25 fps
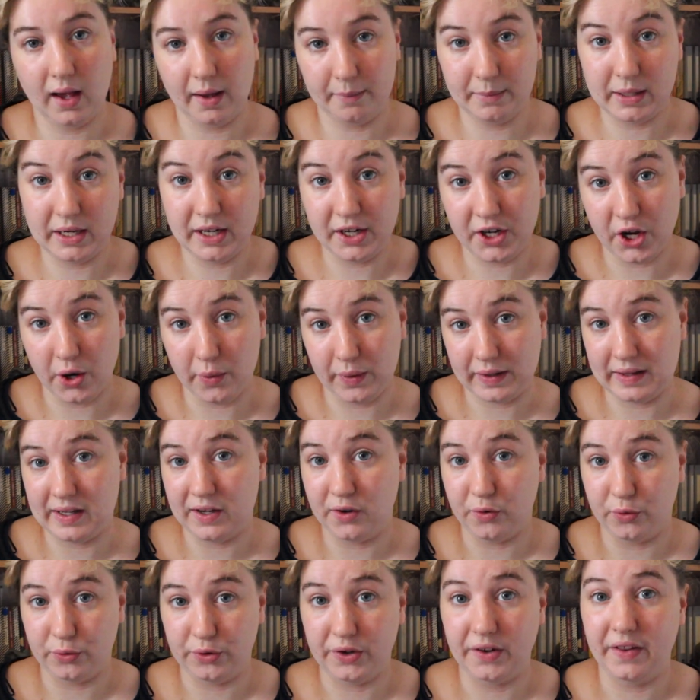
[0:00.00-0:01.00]
I'm going to go in
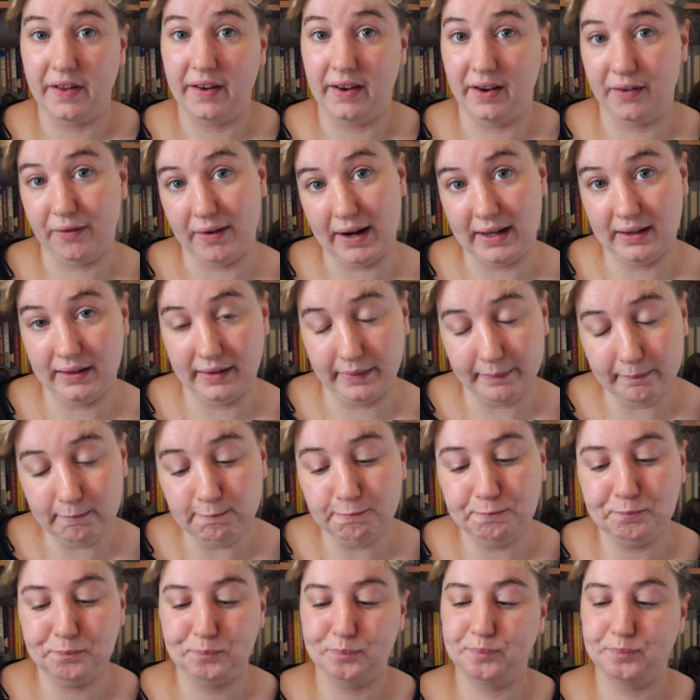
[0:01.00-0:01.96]
the order that I read them.